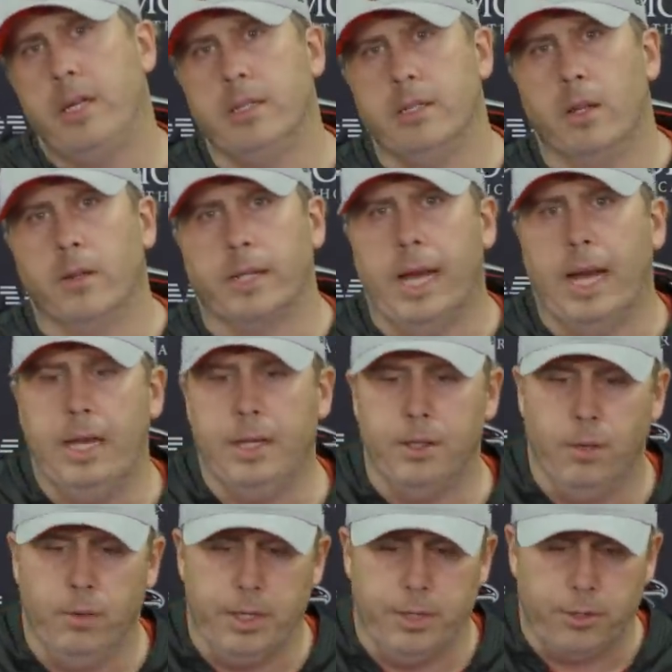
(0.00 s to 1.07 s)
he's another guy. You
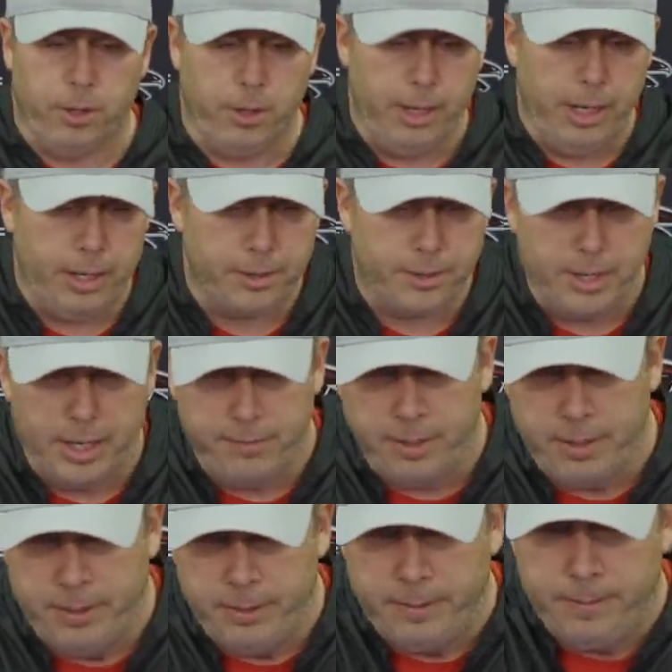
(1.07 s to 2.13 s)
know, he started out at
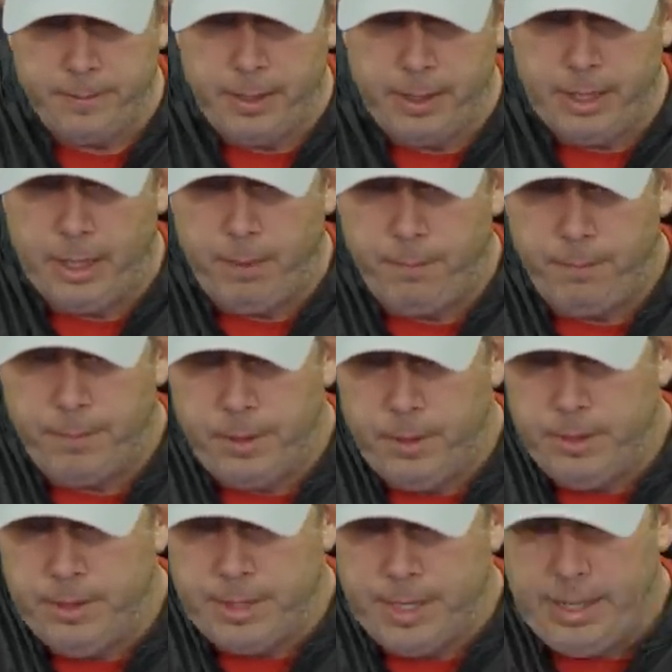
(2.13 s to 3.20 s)
safety. Um, you
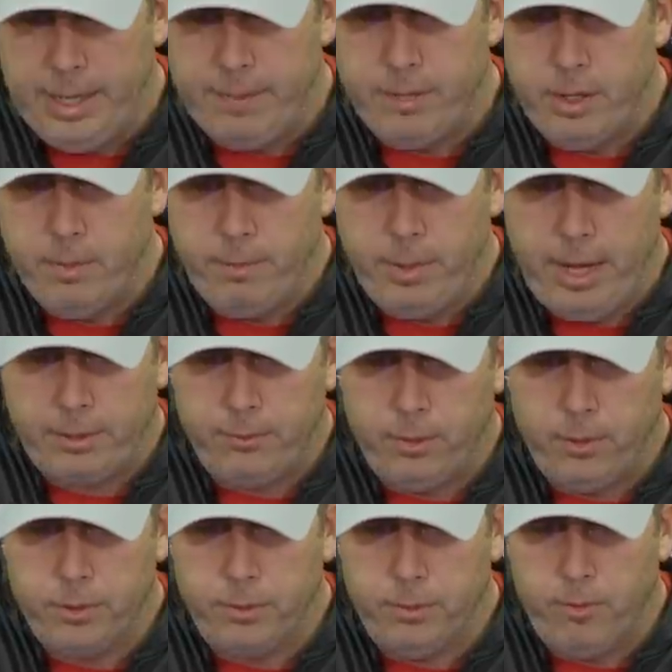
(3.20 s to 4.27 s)
know, he's got to have an impact
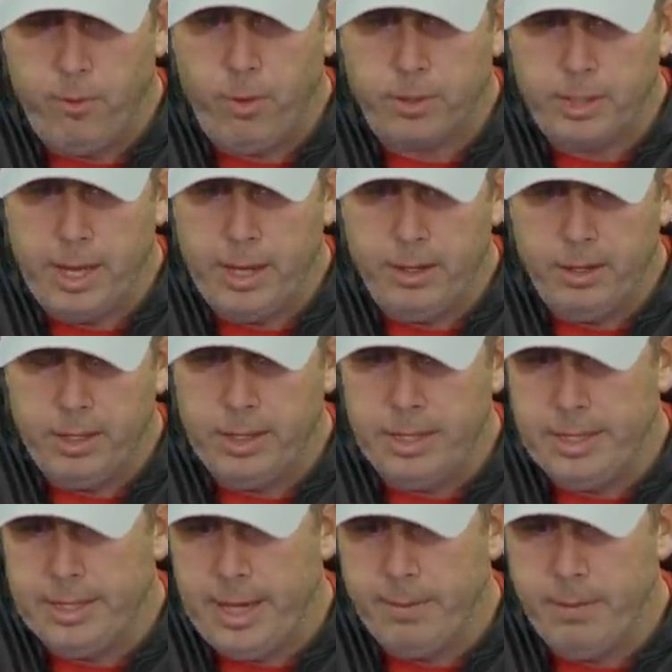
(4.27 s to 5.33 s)
for us on fourth down, and
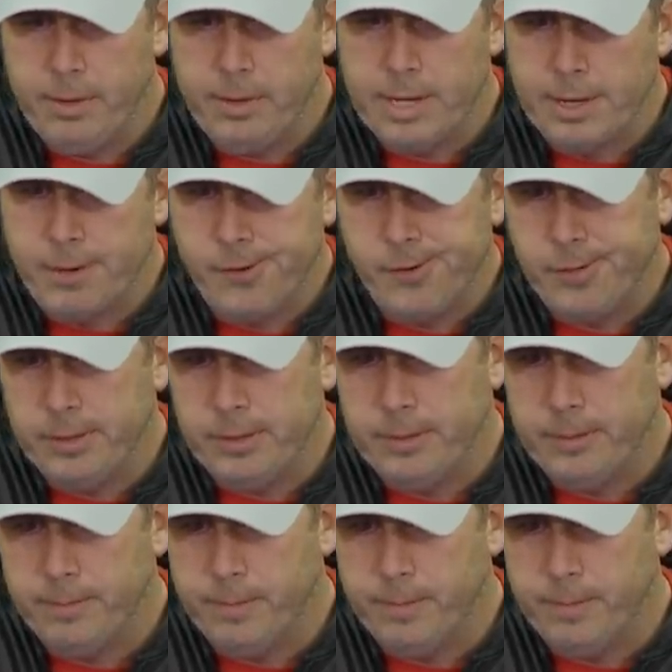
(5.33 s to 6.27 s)
he came in there and.